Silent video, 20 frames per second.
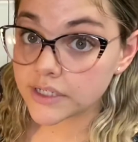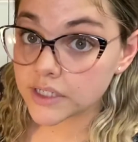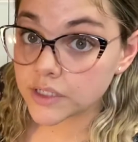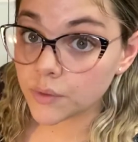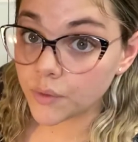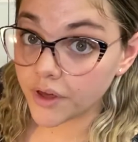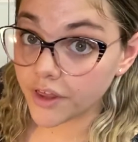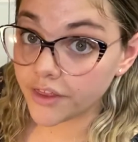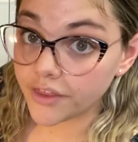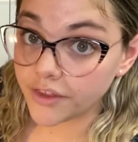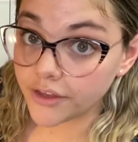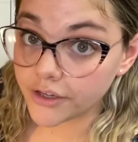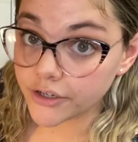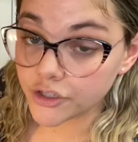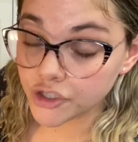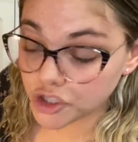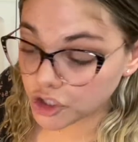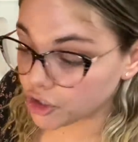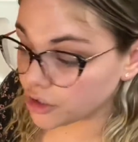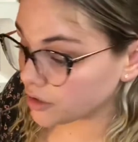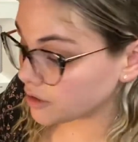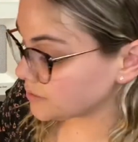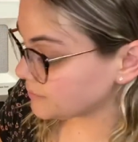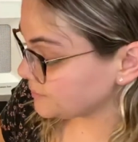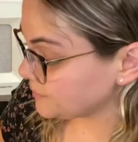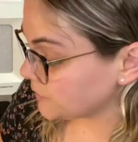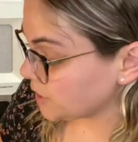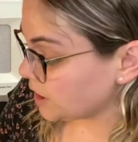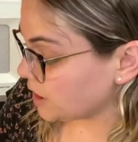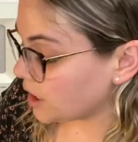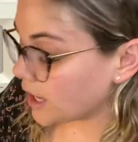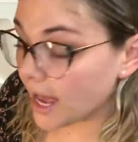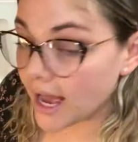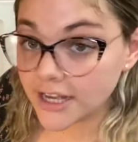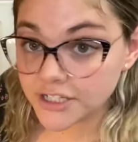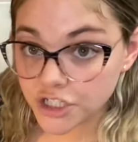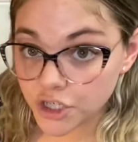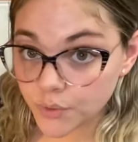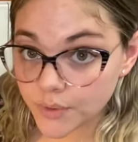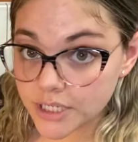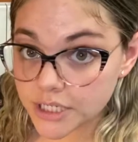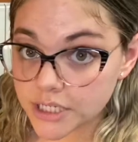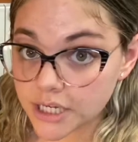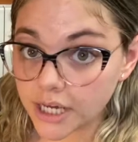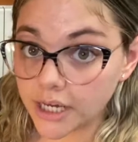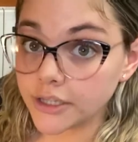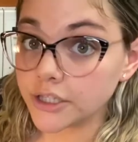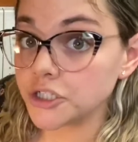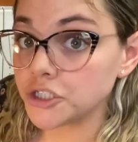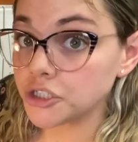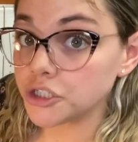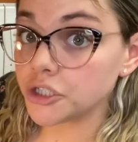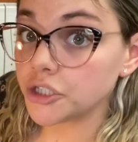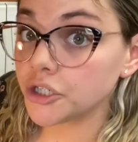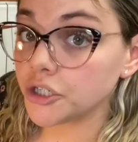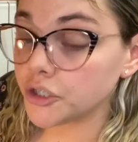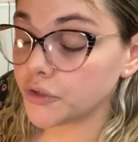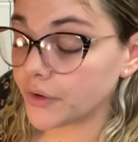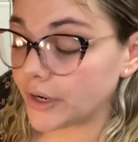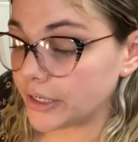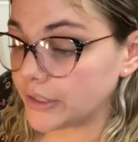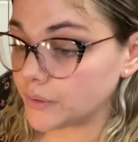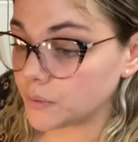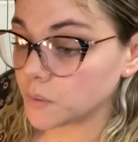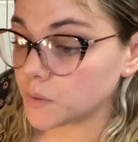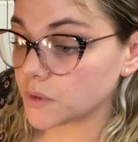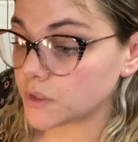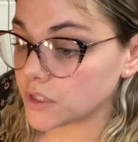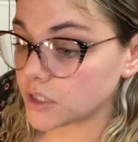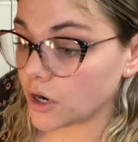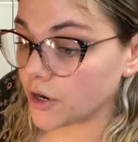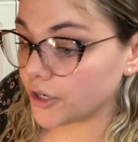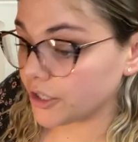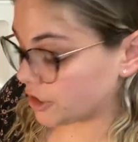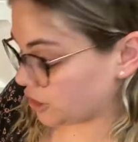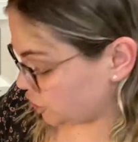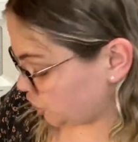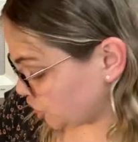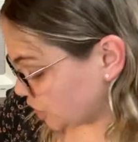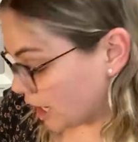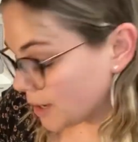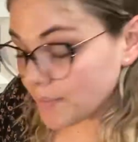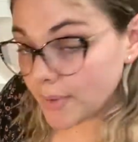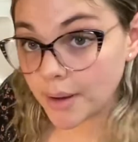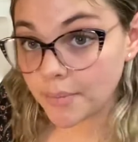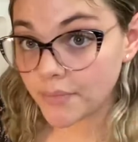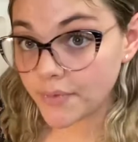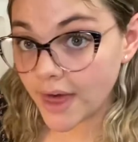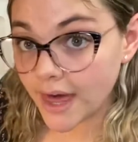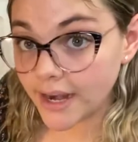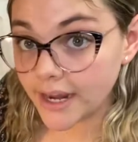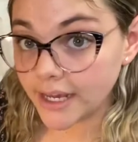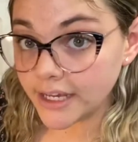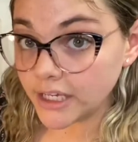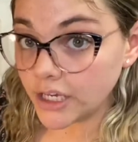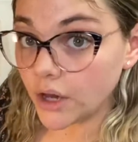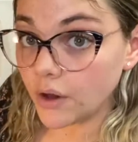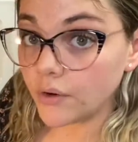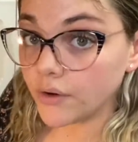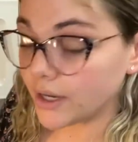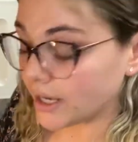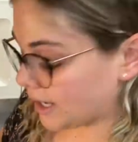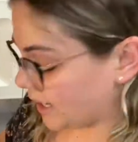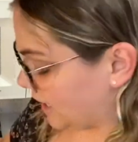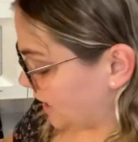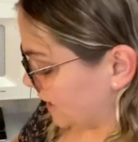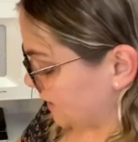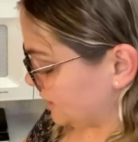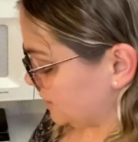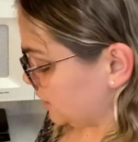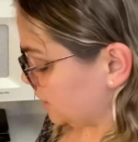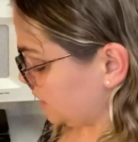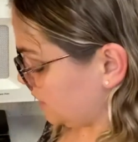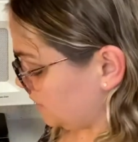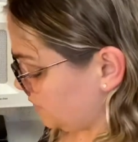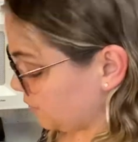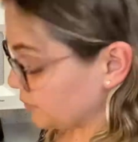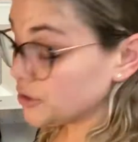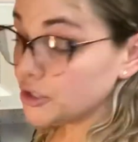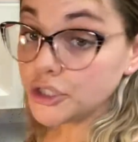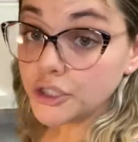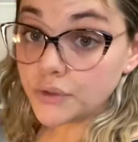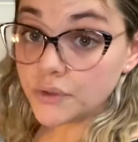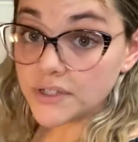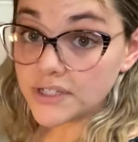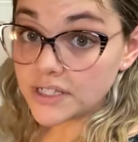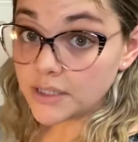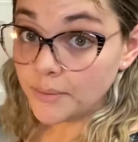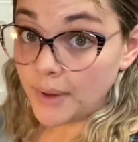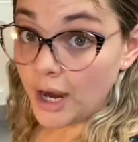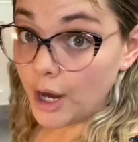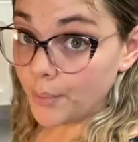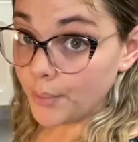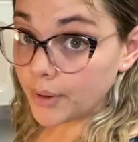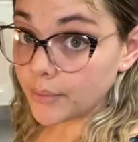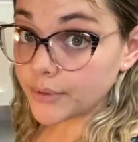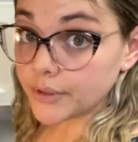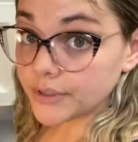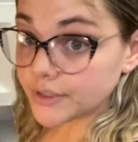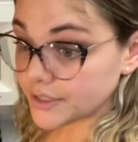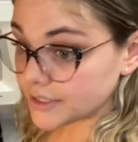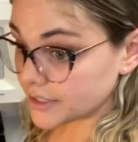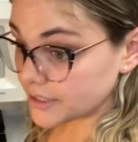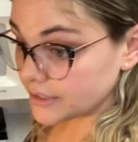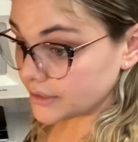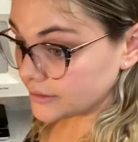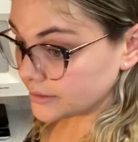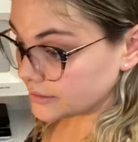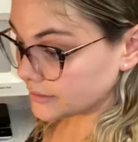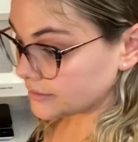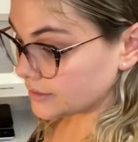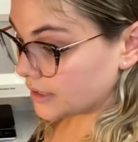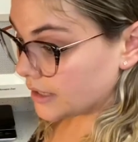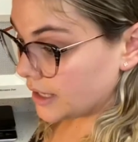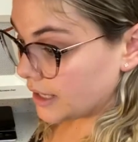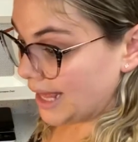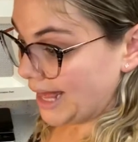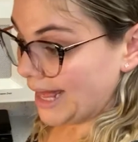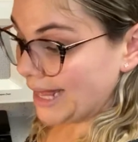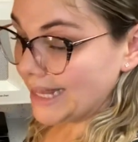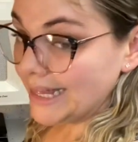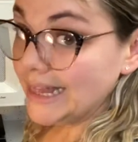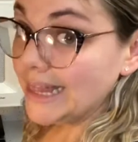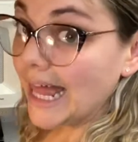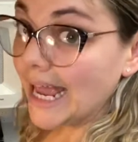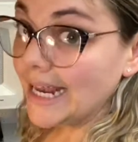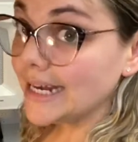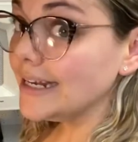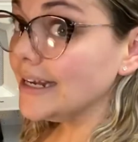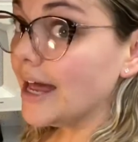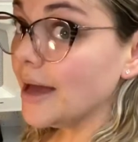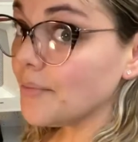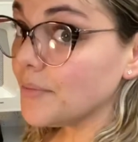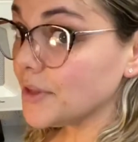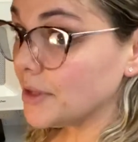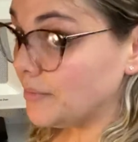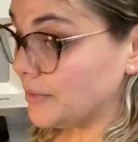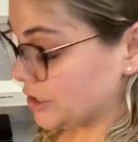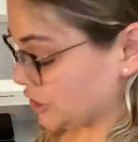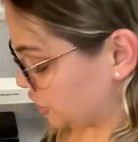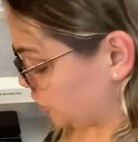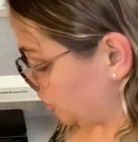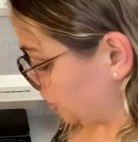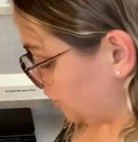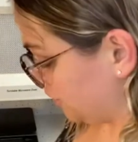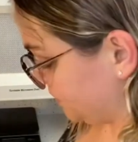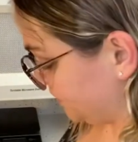with the sugar. As you're whisking, the sugar granules are going to chop up that egg yolk and produce some air bubbles and lighten up the mixture.